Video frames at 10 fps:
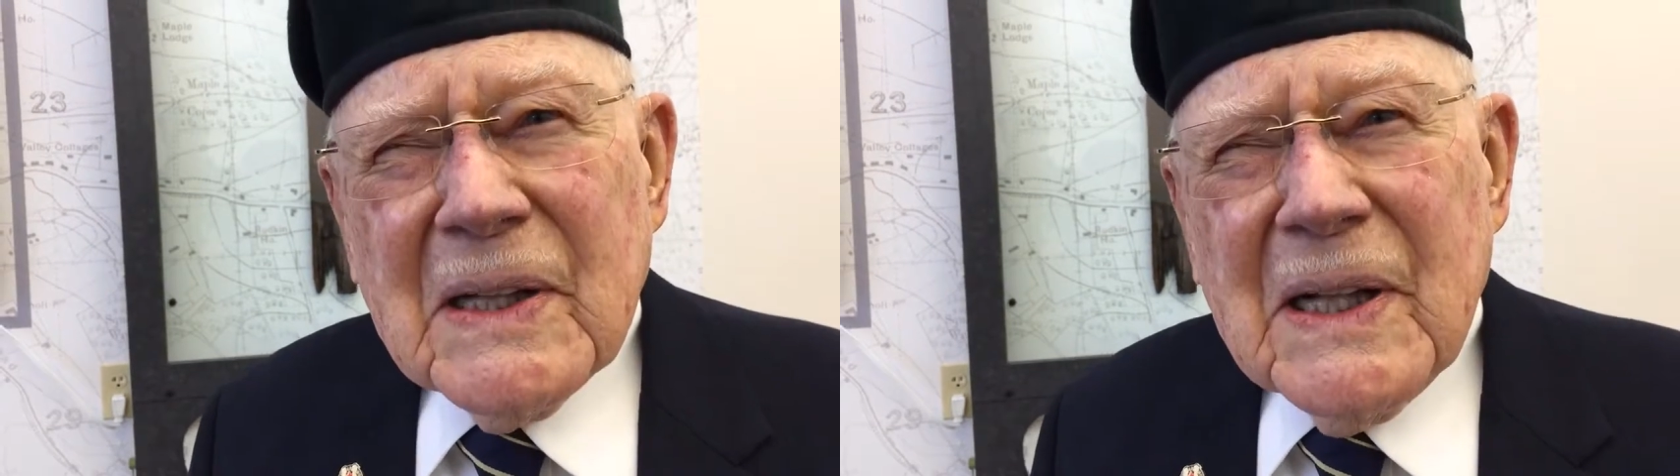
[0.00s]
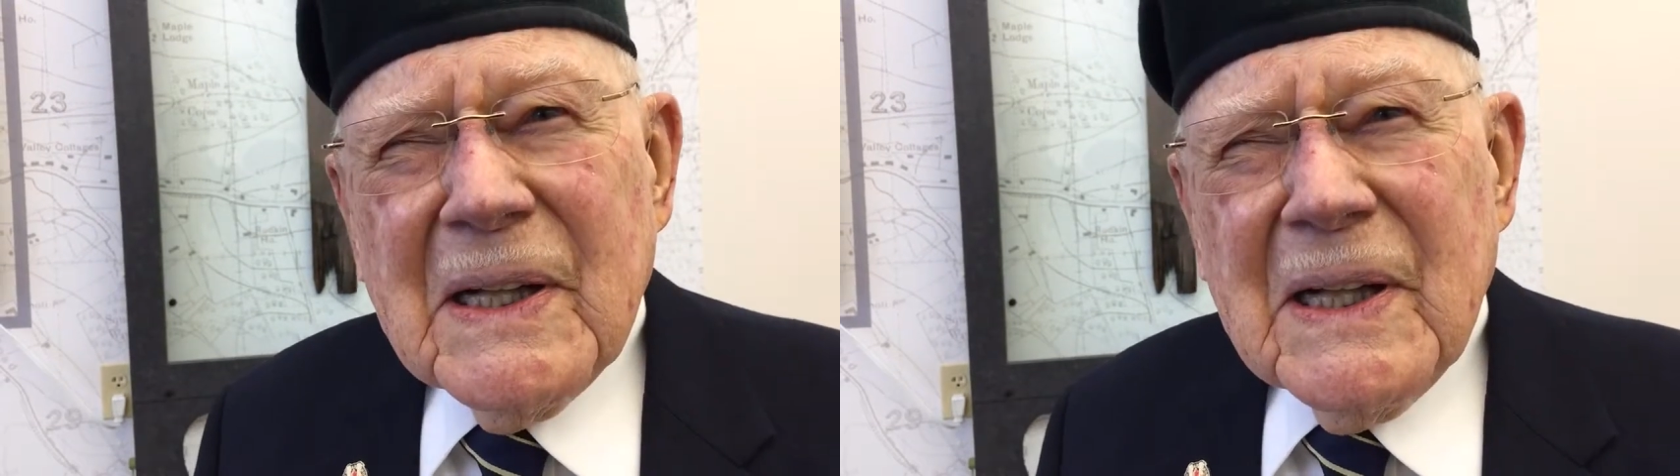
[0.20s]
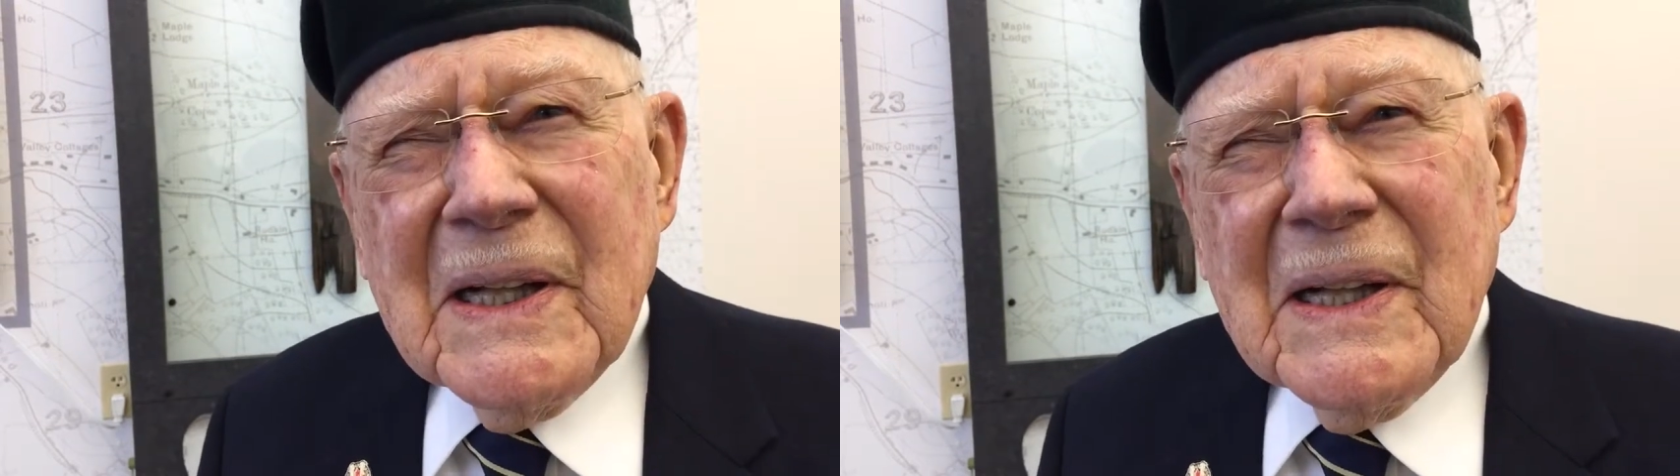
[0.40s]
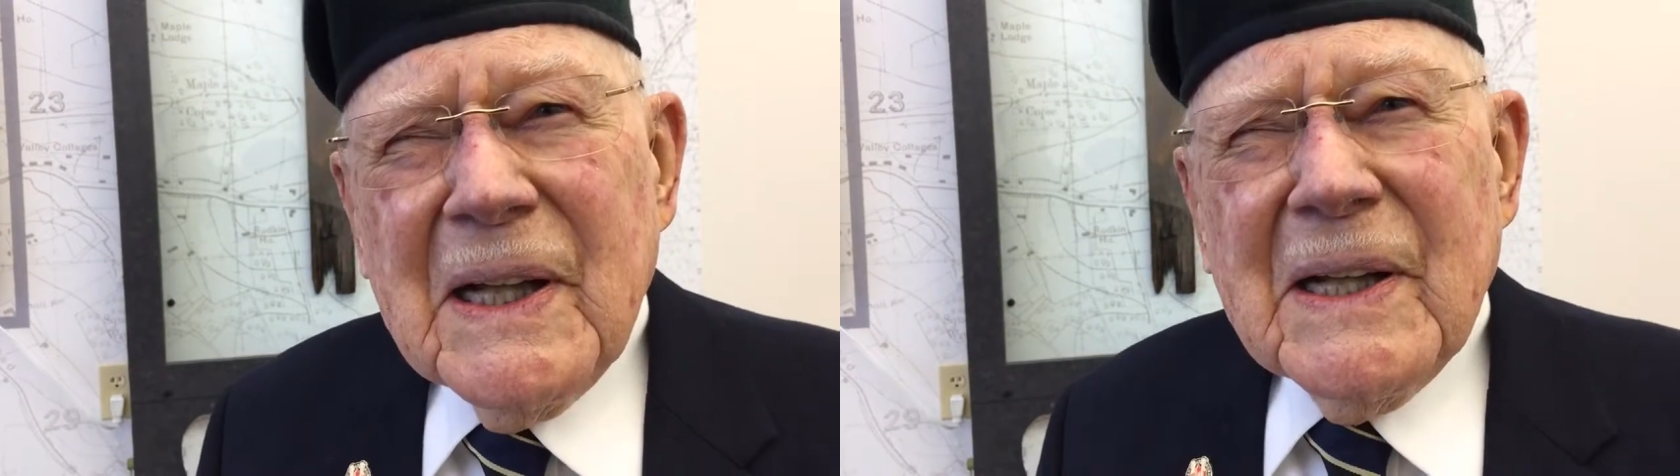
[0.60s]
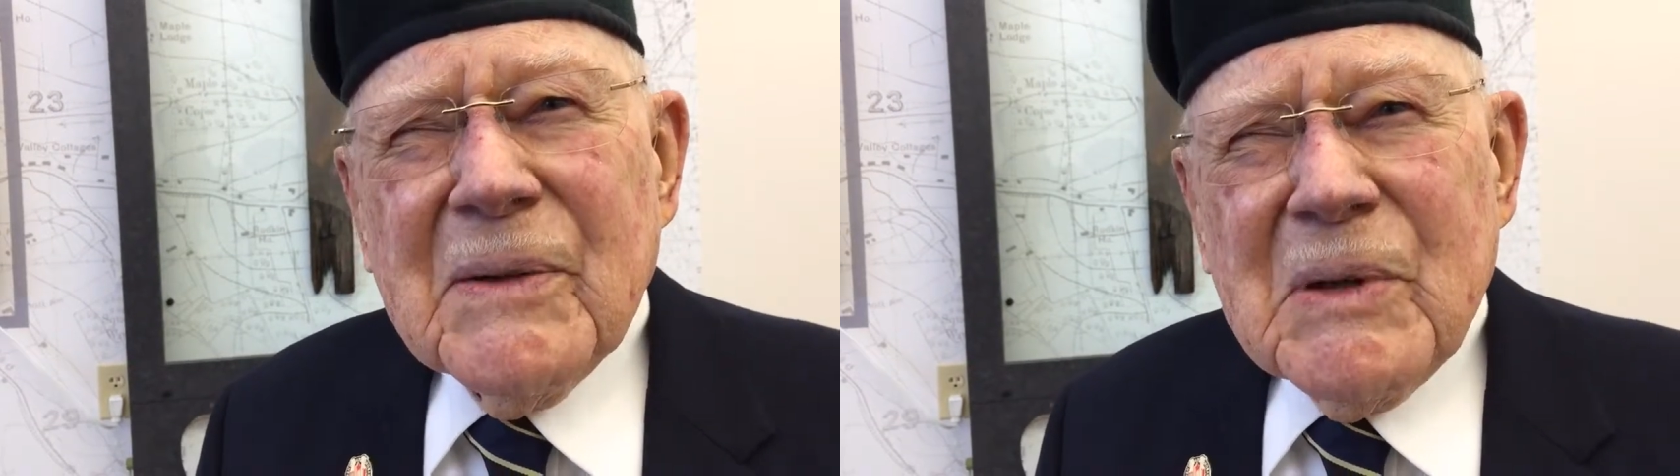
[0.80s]
in the,
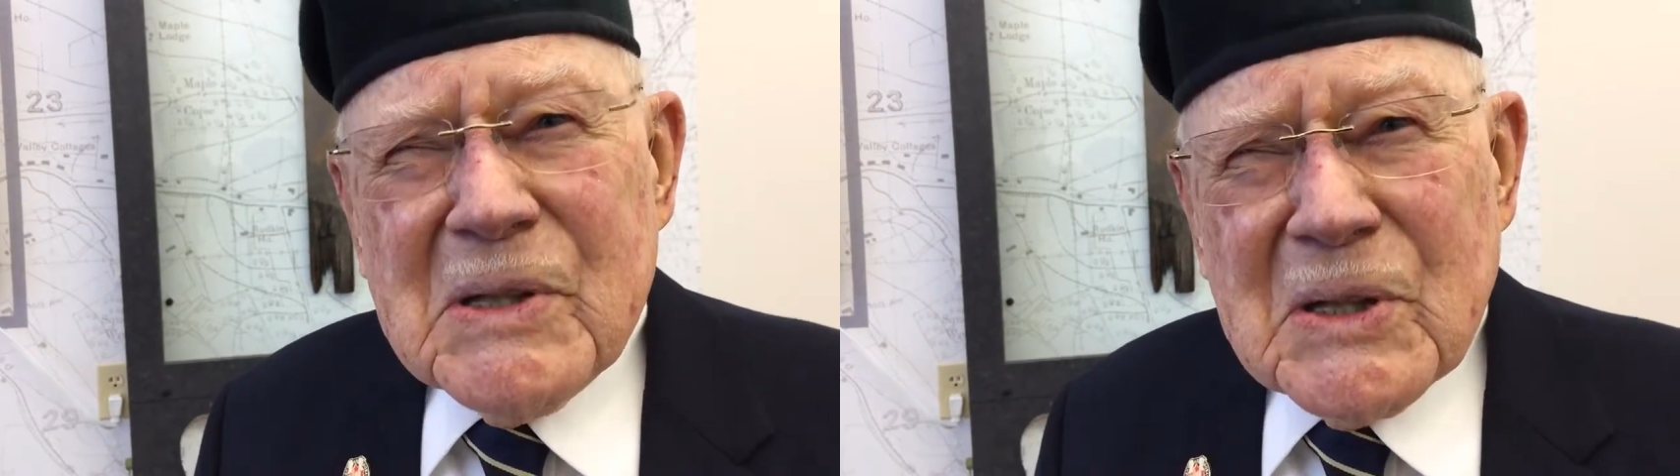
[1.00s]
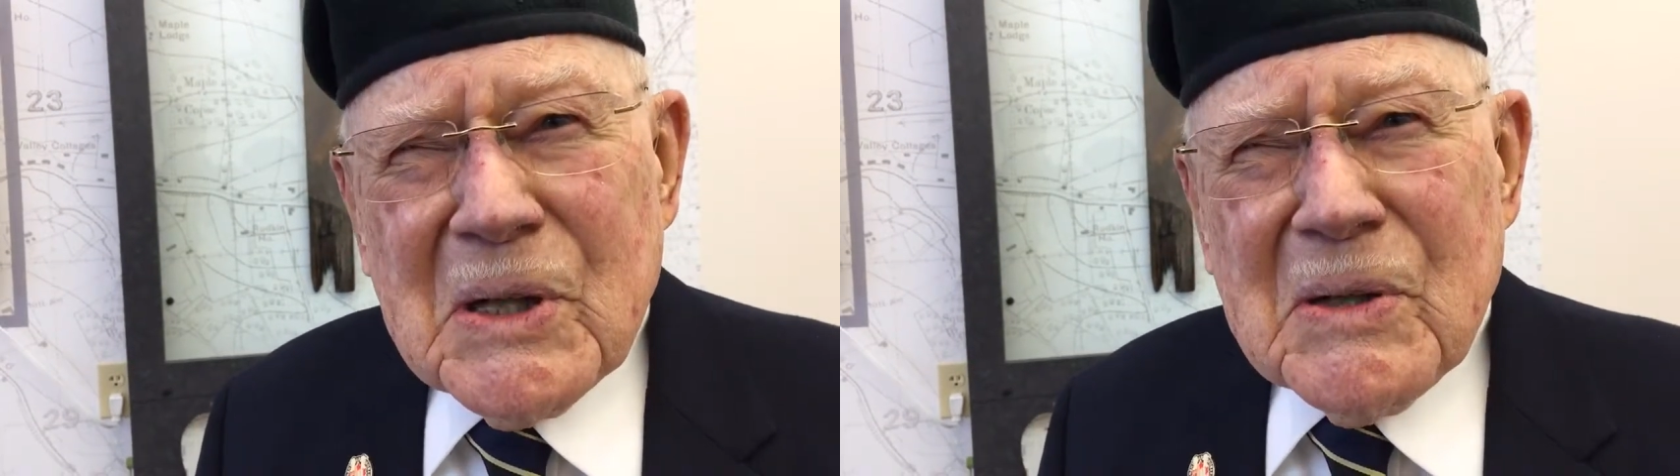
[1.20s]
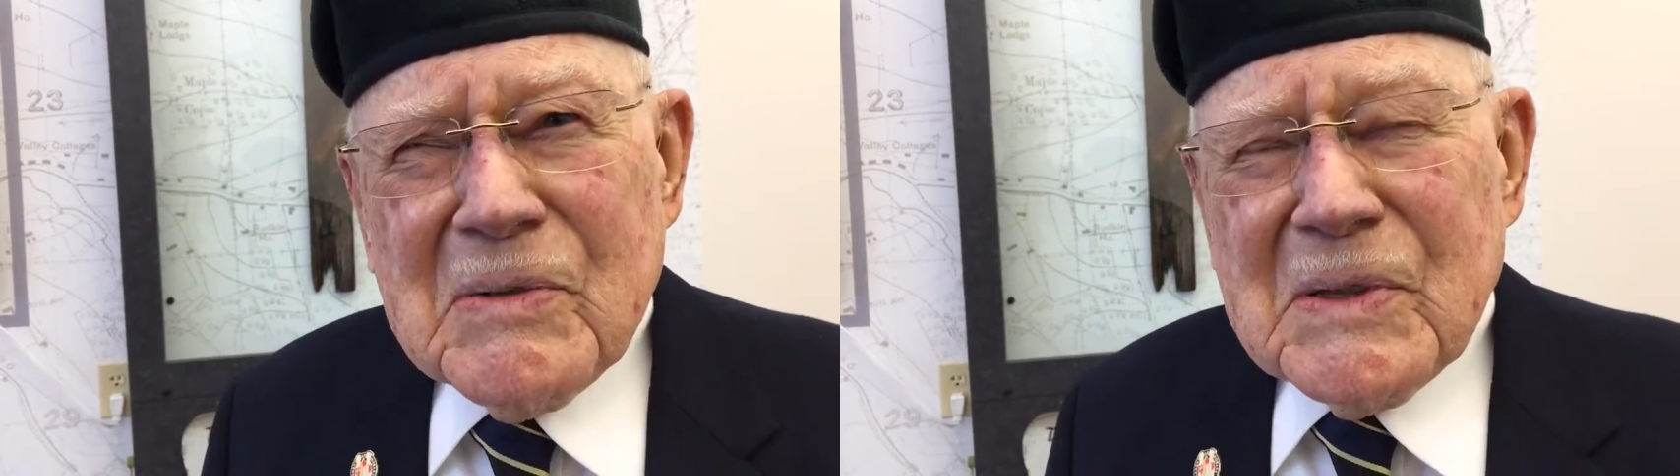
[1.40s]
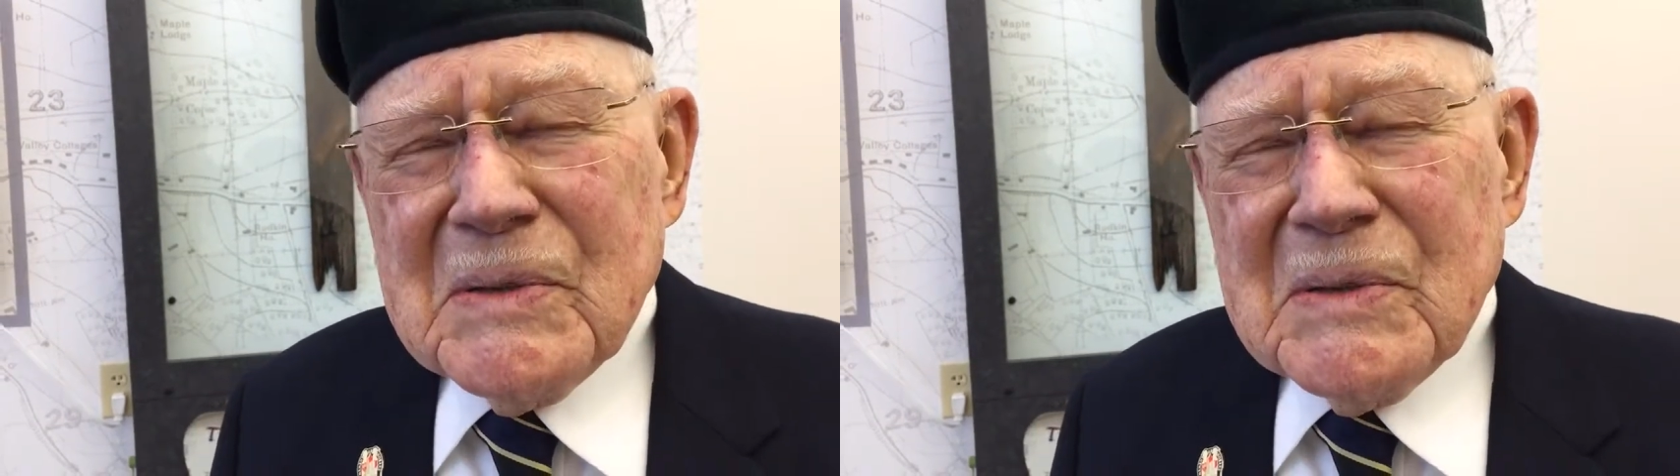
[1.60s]
in the reserves.